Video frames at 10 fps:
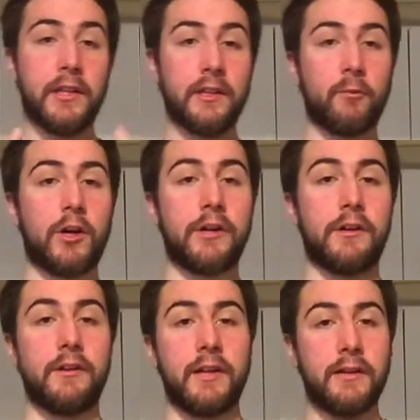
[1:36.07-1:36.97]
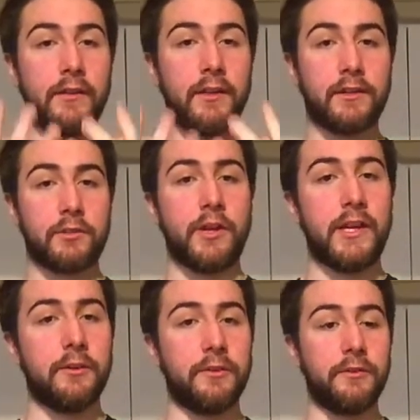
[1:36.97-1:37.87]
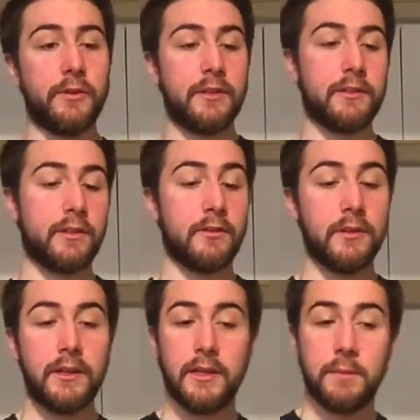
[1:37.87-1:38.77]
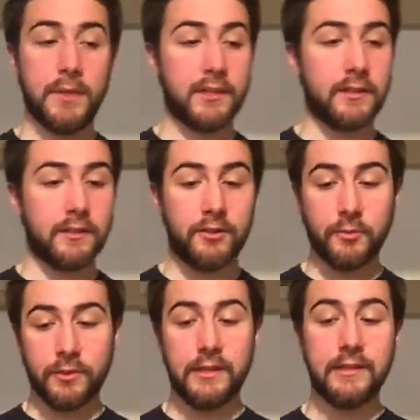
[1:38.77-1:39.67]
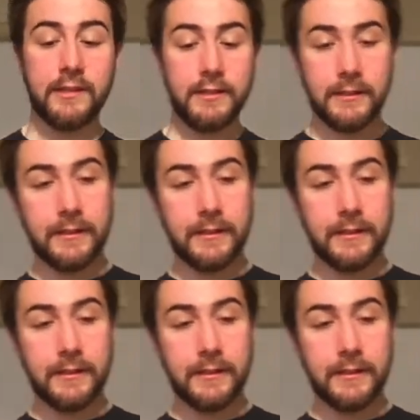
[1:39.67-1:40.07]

let water and everything strain out through it, so it makes things super easy.